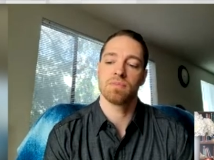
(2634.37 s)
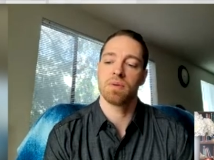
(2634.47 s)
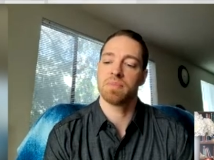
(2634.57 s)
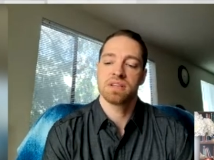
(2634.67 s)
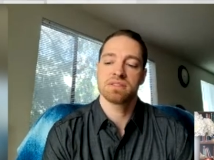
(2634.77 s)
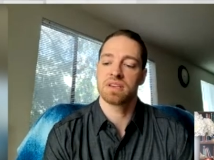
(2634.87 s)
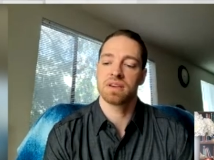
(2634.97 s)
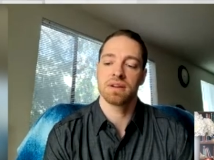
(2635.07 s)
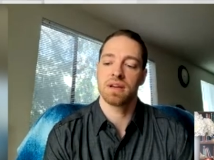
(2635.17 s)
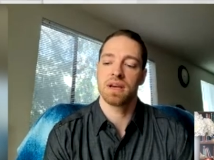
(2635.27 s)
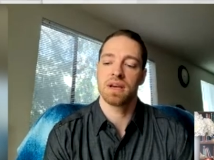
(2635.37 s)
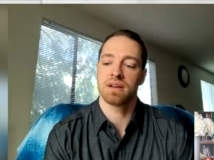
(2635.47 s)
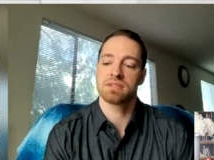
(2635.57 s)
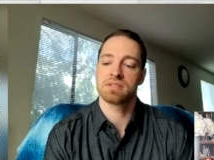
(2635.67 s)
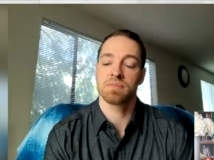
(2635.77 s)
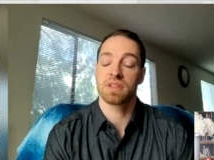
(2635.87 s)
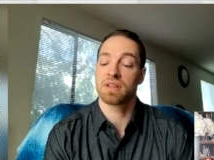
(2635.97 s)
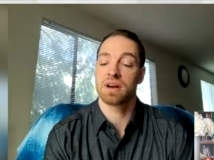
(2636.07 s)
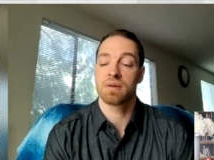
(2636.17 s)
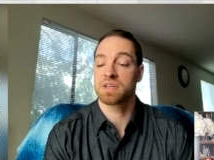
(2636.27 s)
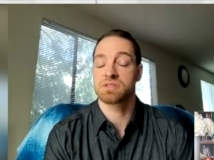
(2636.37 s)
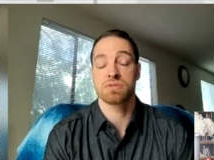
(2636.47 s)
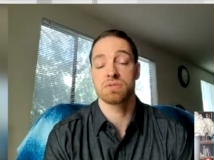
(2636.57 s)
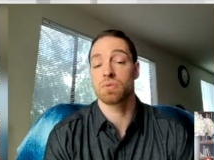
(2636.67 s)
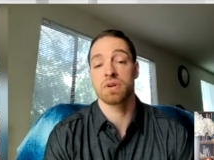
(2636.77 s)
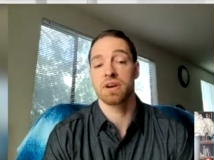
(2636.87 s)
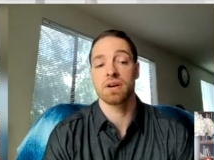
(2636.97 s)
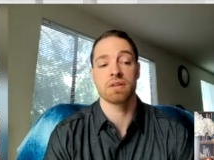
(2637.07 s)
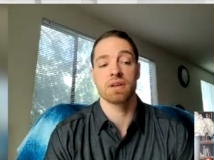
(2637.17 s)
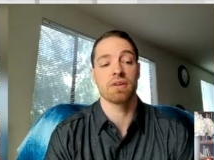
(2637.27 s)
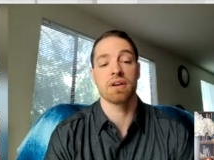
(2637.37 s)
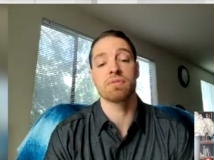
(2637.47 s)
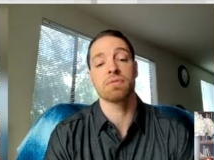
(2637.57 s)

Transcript: amazing and something that I'm extraordinarily grateful